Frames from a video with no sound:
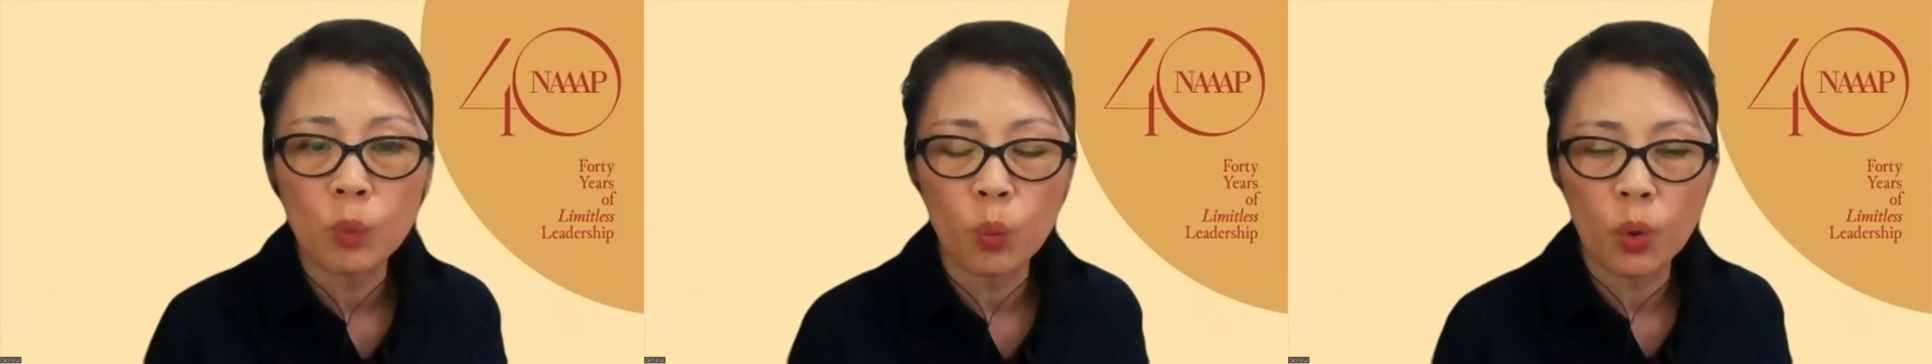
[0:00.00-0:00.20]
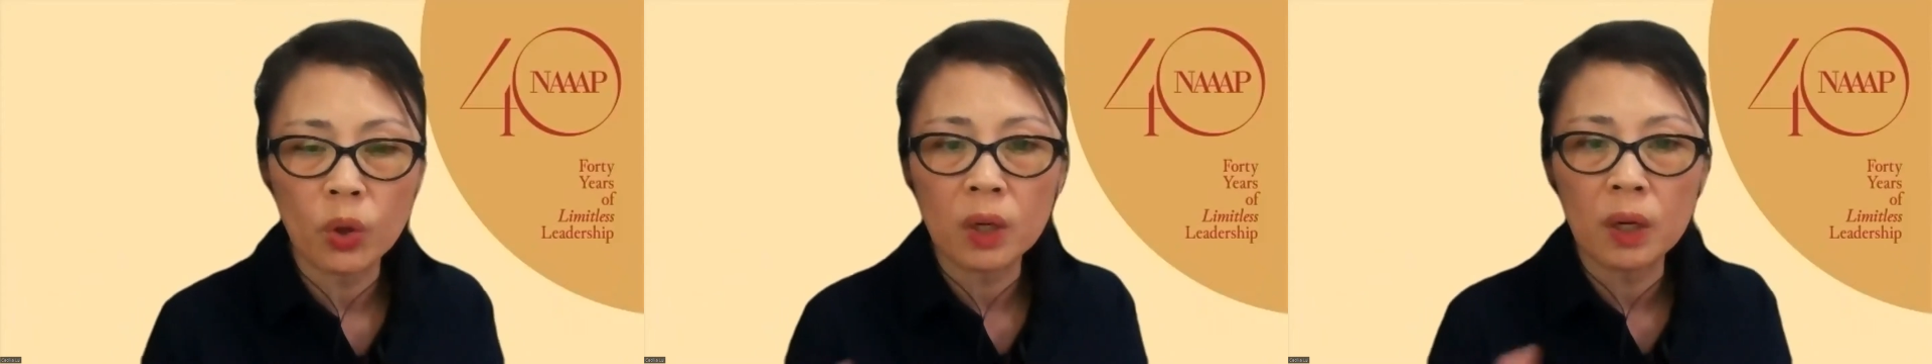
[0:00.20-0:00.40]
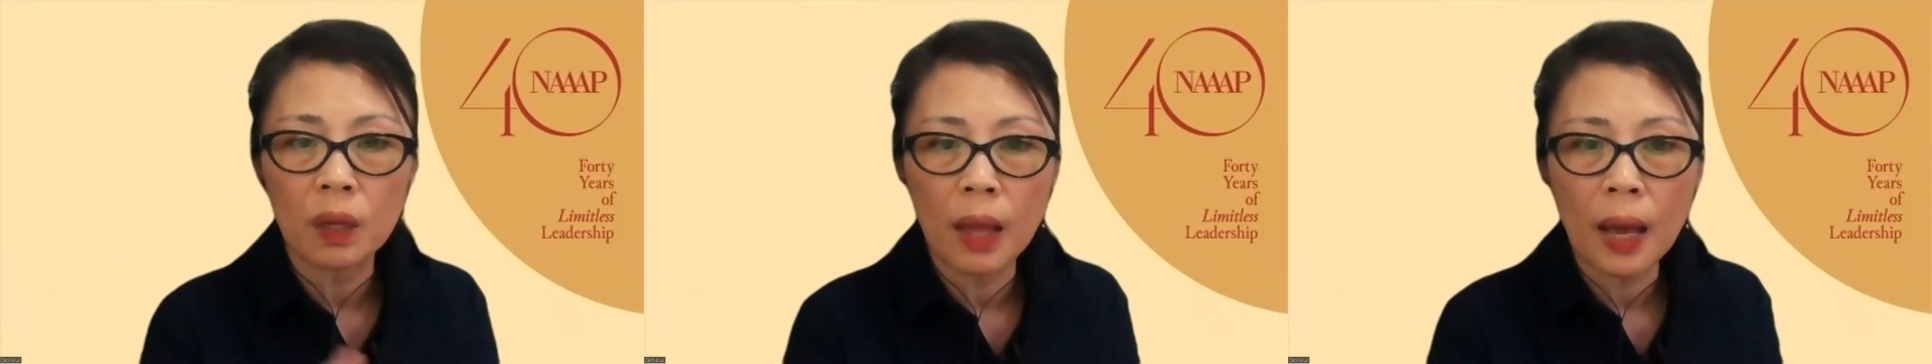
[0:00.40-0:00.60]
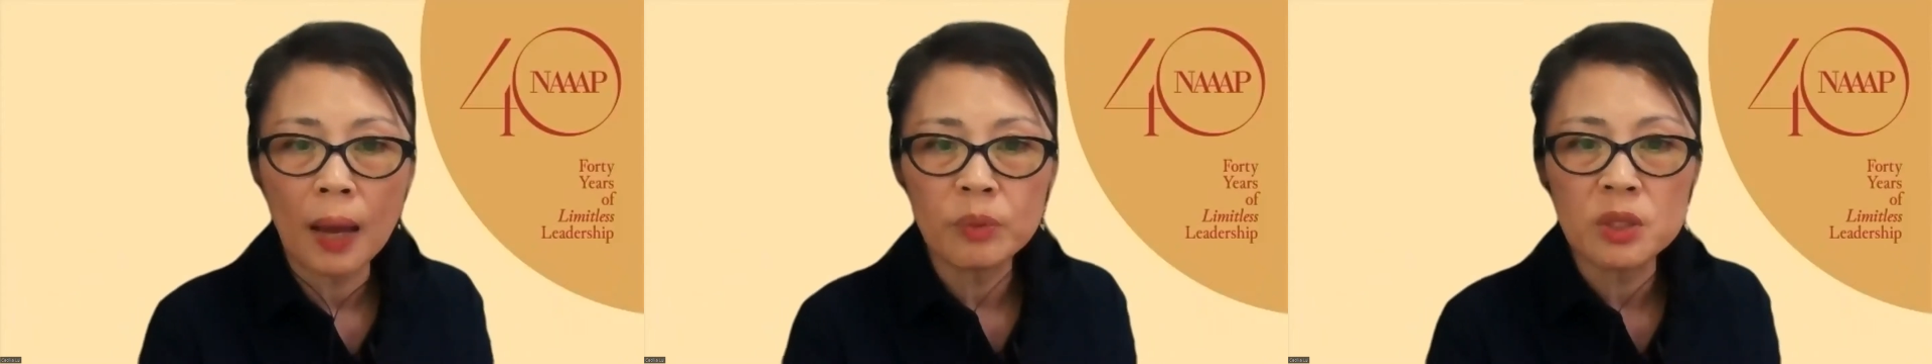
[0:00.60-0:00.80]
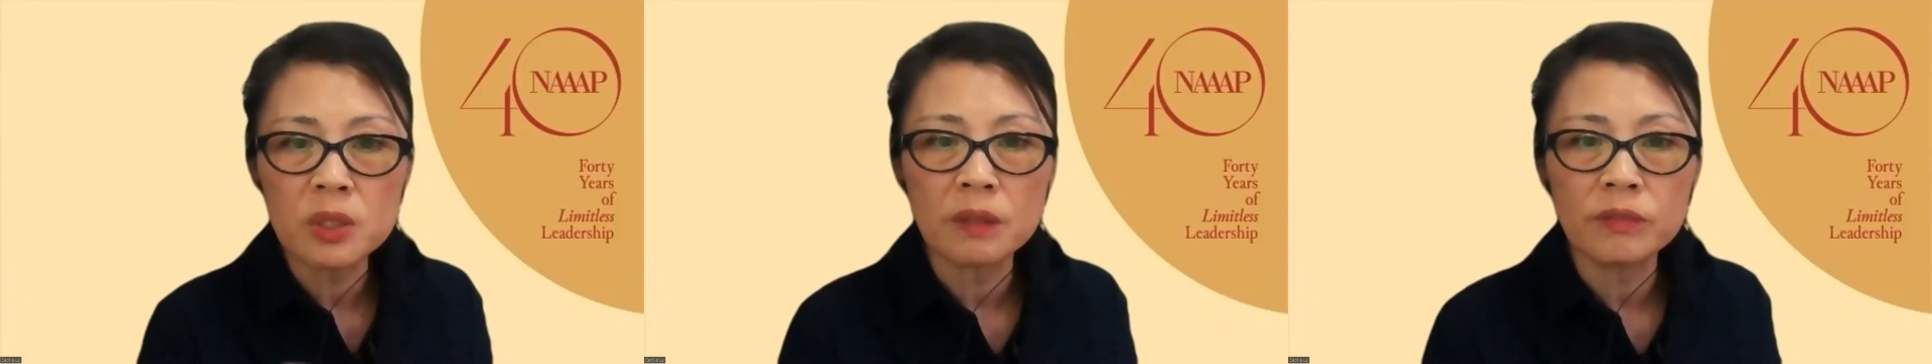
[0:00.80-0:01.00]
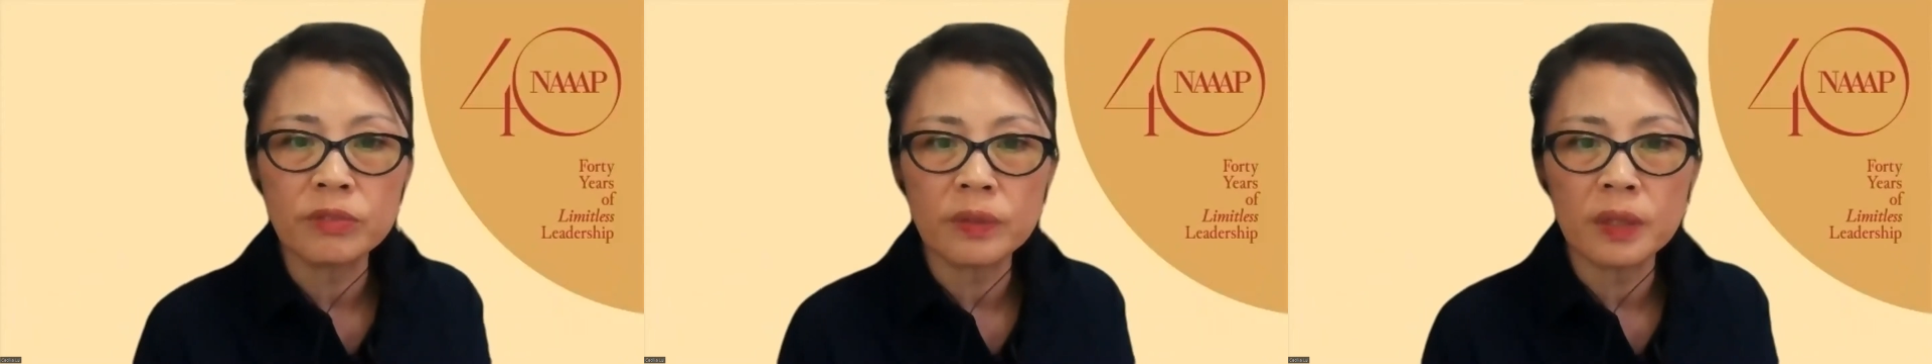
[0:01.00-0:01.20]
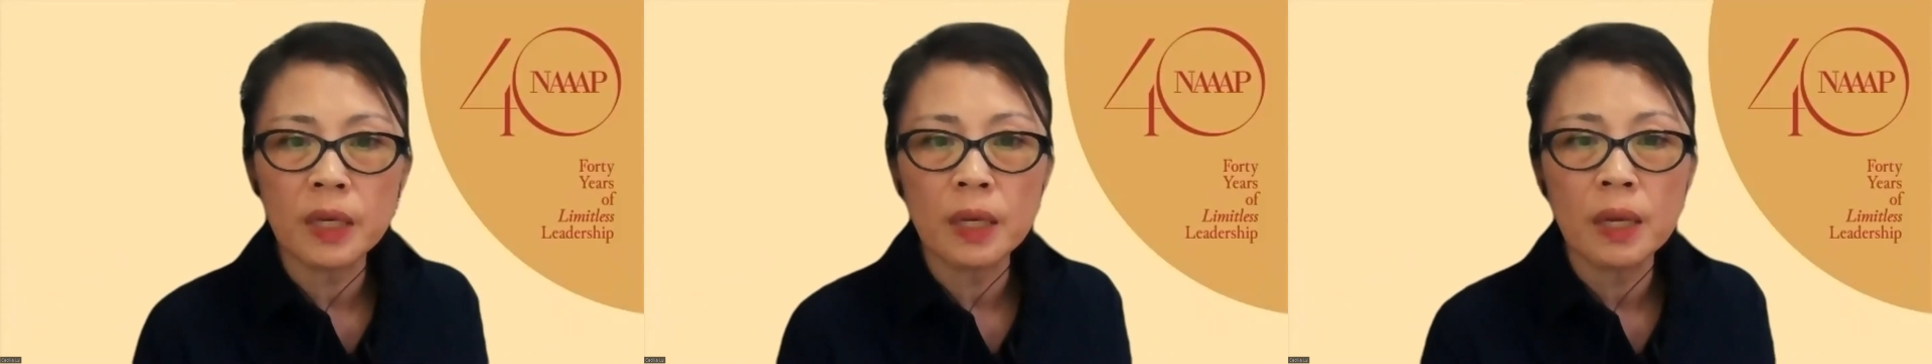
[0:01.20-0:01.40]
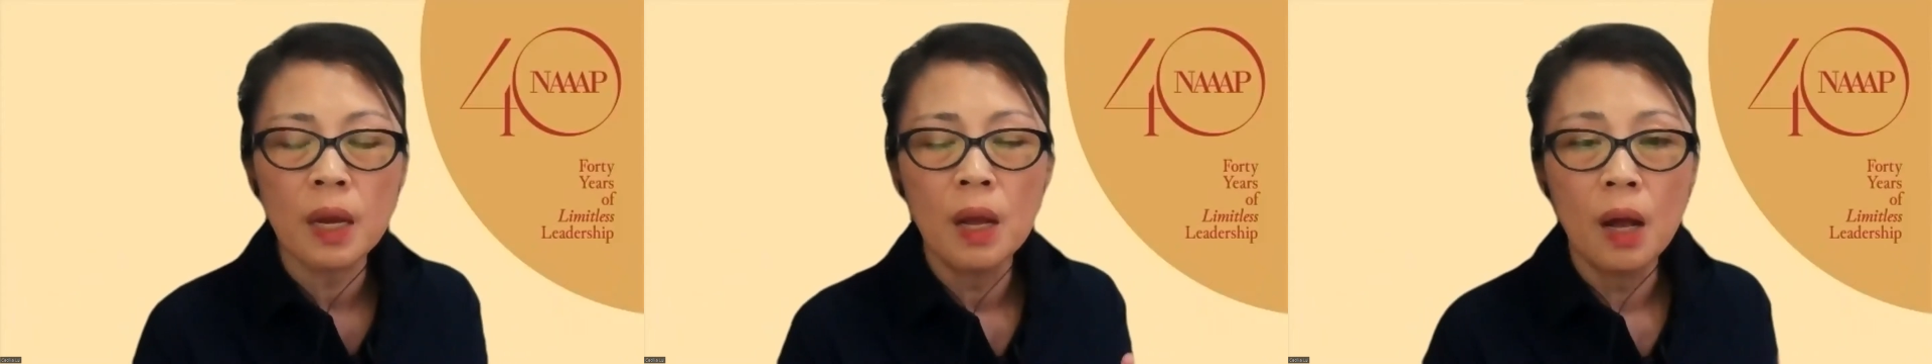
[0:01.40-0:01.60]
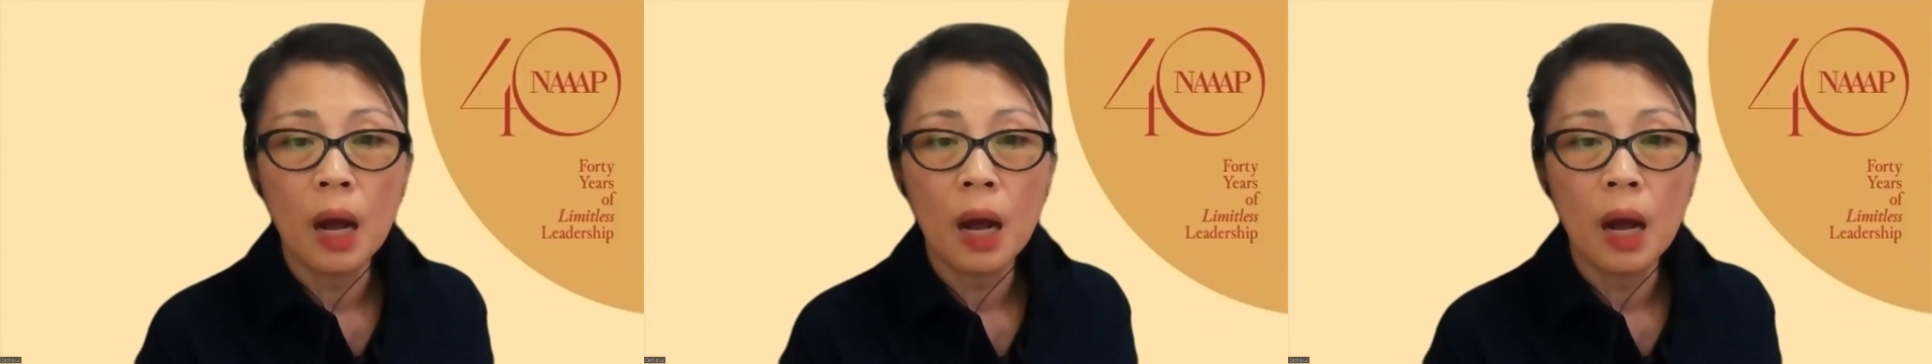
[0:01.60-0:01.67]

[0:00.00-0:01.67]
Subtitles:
work collaboratively,